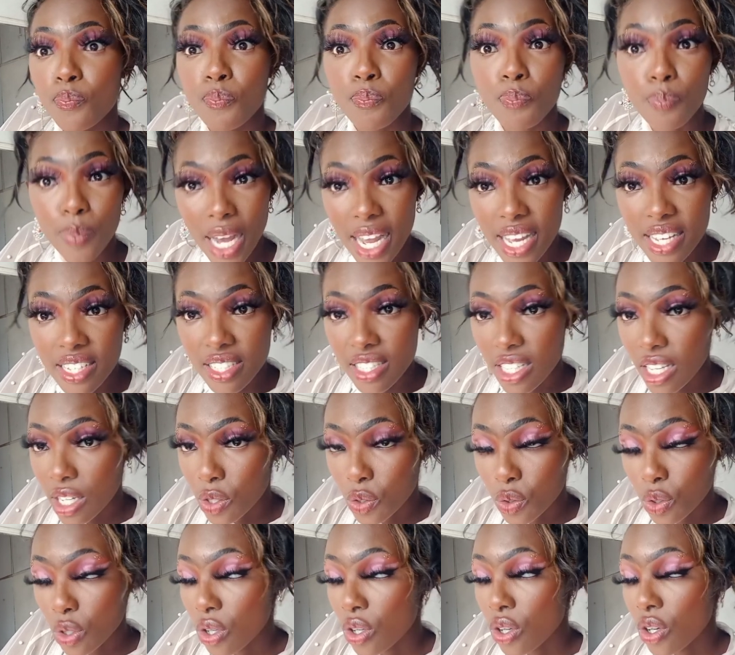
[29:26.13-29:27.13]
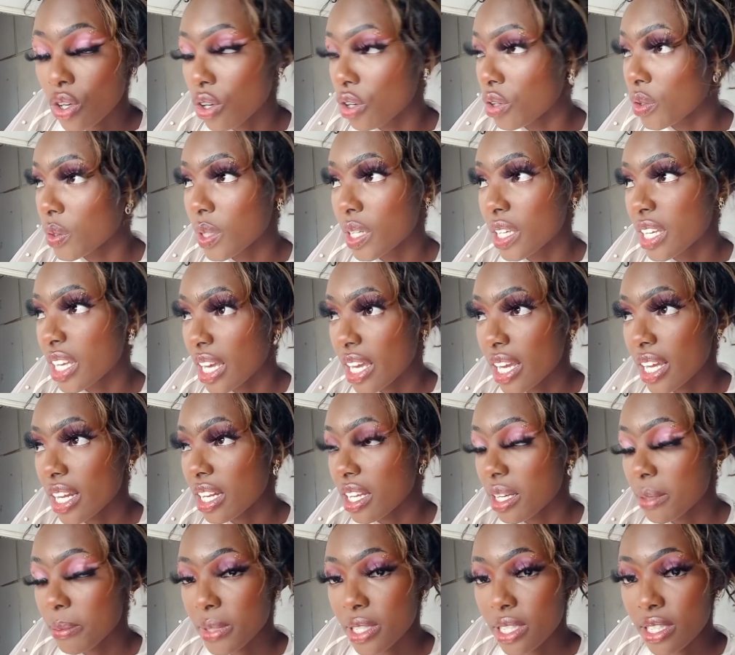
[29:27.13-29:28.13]
bisexual or gay,
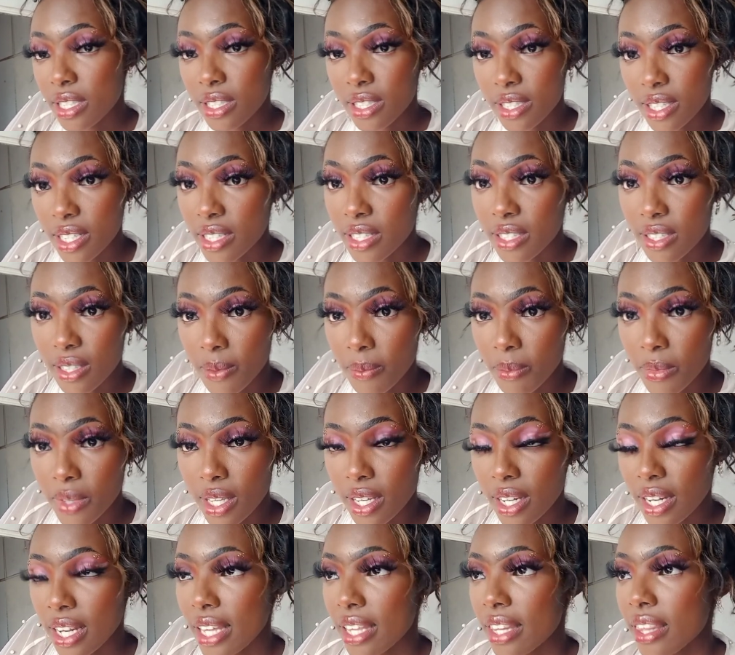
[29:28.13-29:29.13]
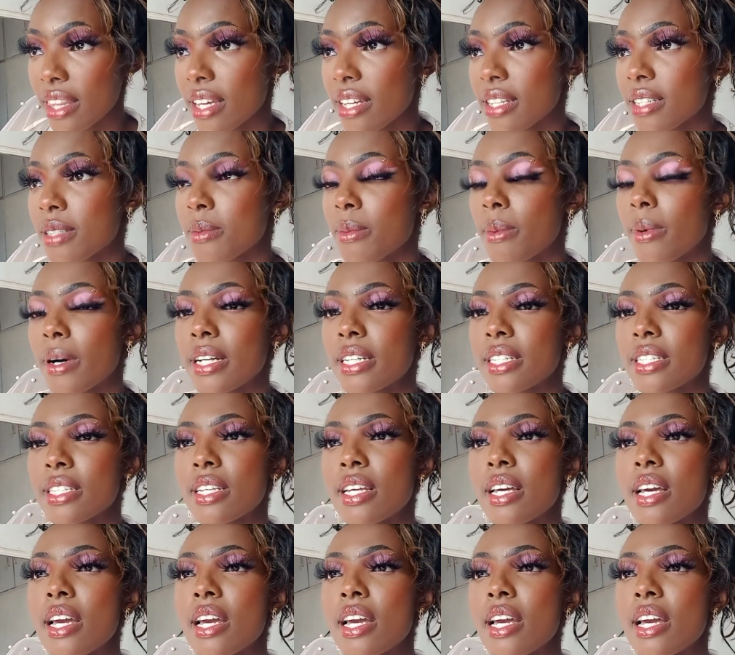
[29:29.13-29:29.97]
let me say something like that, but